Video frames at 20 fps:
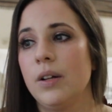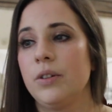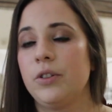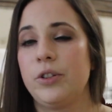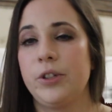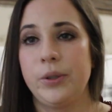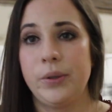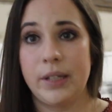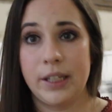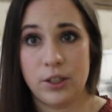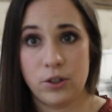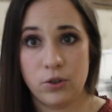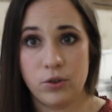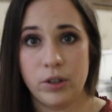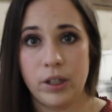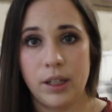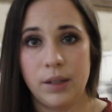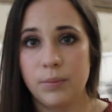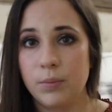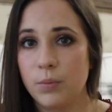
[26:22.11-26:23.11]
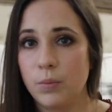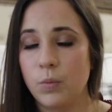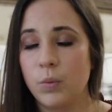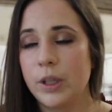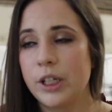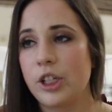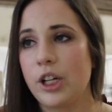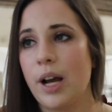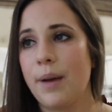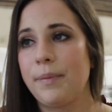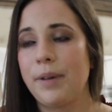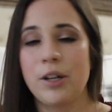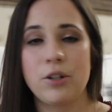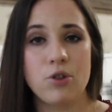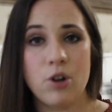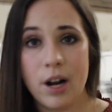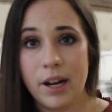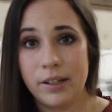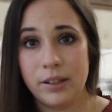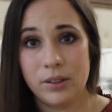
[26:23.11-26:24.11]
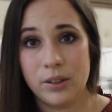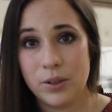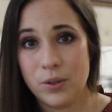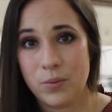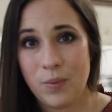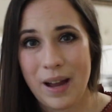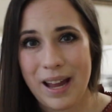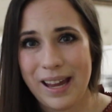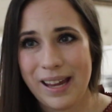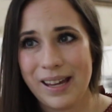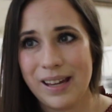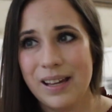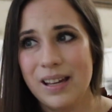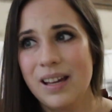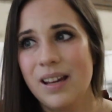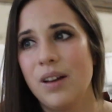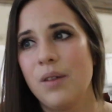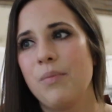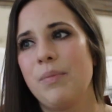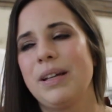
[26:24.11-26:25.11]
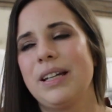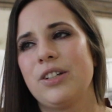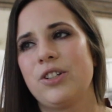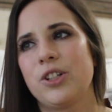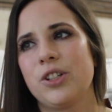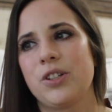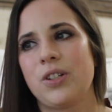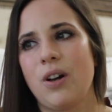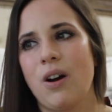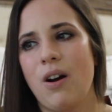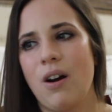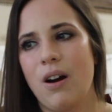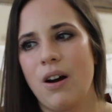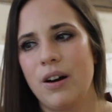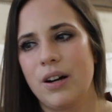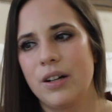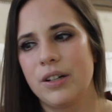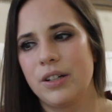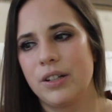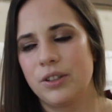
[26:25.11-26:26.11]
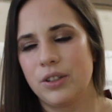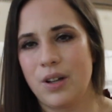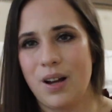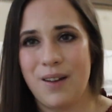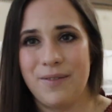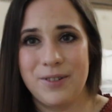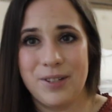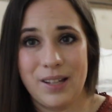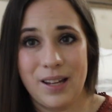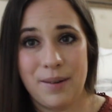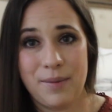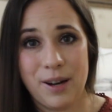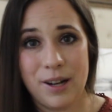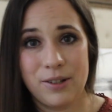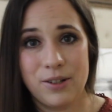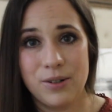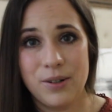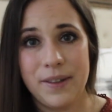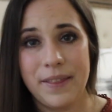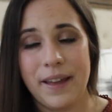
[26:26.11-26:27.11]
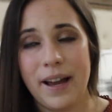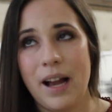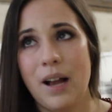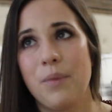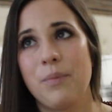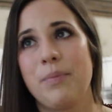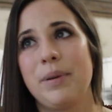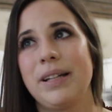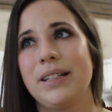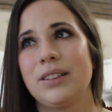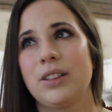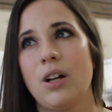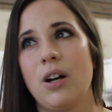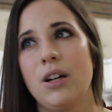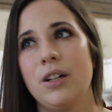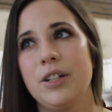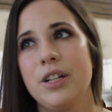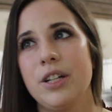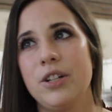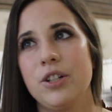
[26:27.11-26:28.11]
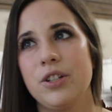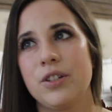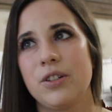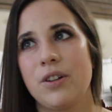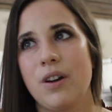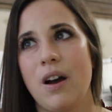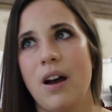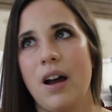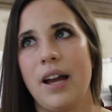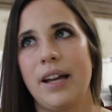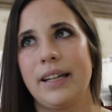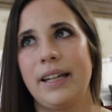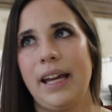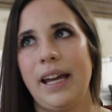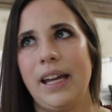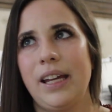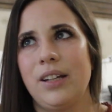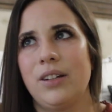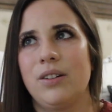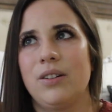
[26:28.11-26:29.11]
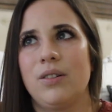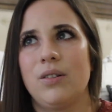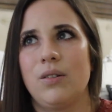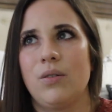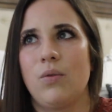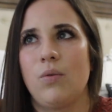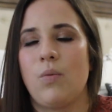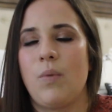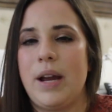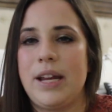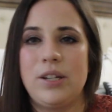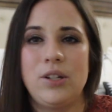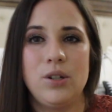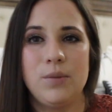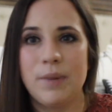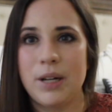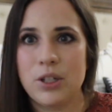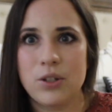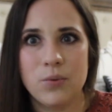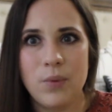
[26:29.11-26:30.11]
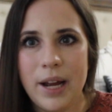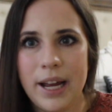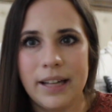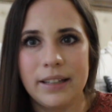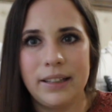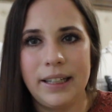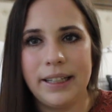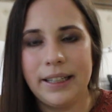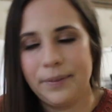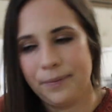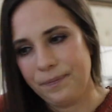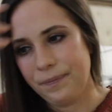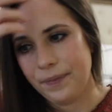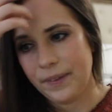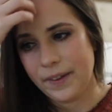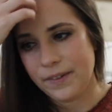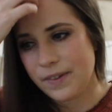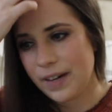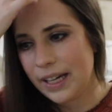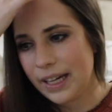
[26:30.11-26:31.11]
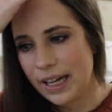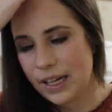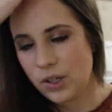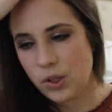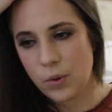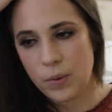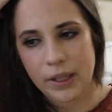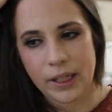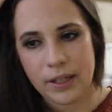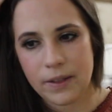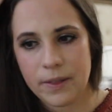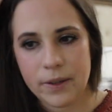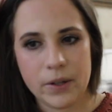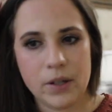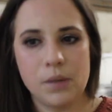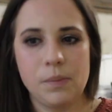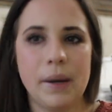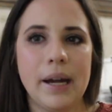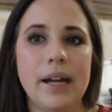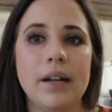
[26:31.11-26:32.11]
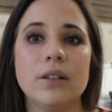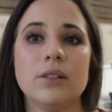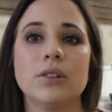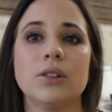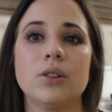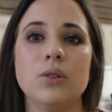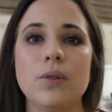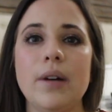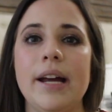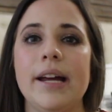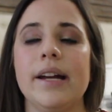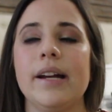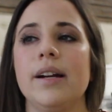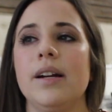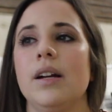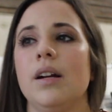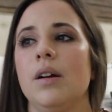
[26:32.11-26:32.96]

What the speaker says: to an extreme, which I'm not trying to lose weight, but it's just hard. So obviously I'm not doing that, but it's hard to just not gain way too much weight. Like, if I gain 20 to 30 pounds, great.